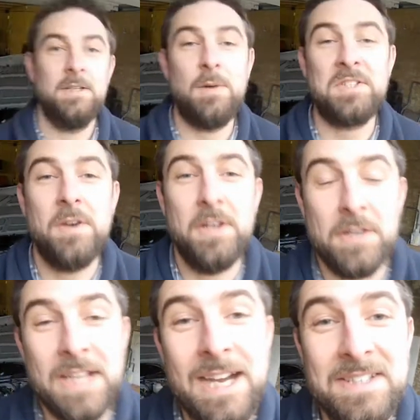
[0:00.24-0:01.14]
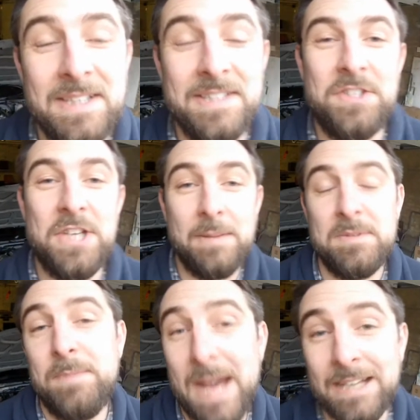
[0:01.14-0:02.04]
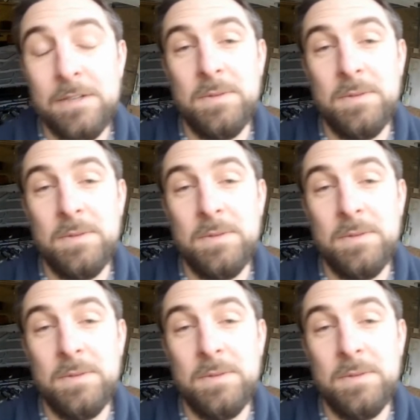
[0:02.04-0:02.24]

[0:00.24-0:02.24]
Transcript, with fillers: What's going on guys, it's James back